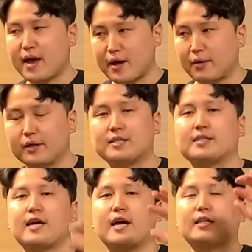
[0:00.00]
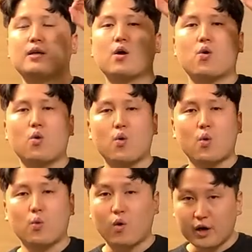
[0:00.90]
ale, is that
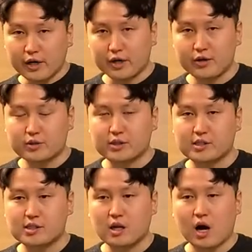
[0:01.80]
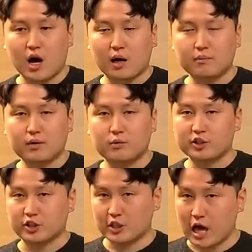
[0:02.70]
one uses hop,
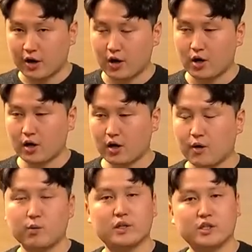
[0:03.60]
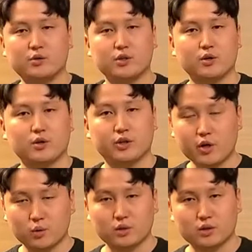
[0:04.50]
which is lager, and which
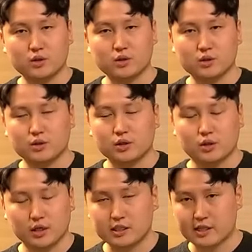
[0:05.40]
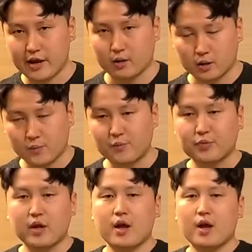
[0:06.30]
don't. It's ale.
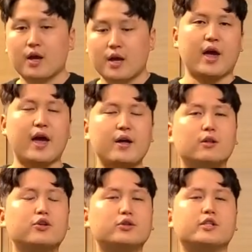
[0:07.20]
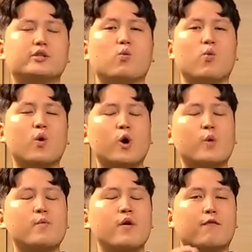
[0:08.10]
Ale uses
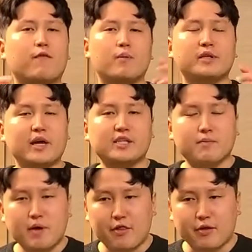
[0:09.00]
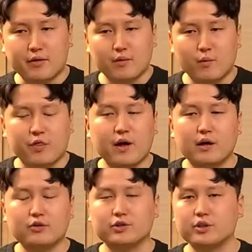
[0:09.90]
warm fermentation method
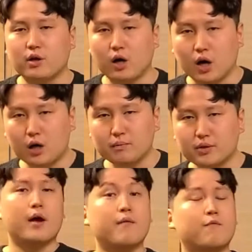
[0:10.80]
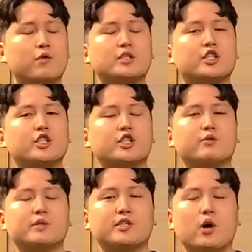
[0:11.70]
without using the hop, and
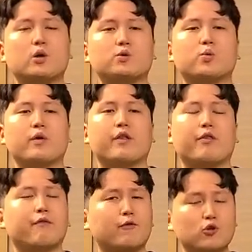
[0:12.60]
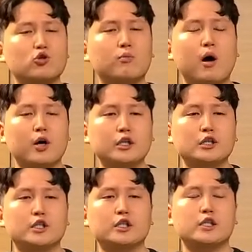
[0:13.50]
which results with
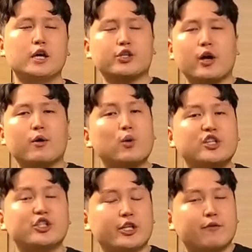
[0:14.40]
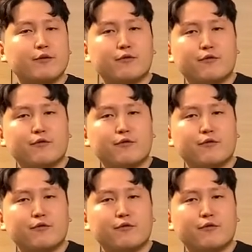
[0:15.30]
full-bodied and rich in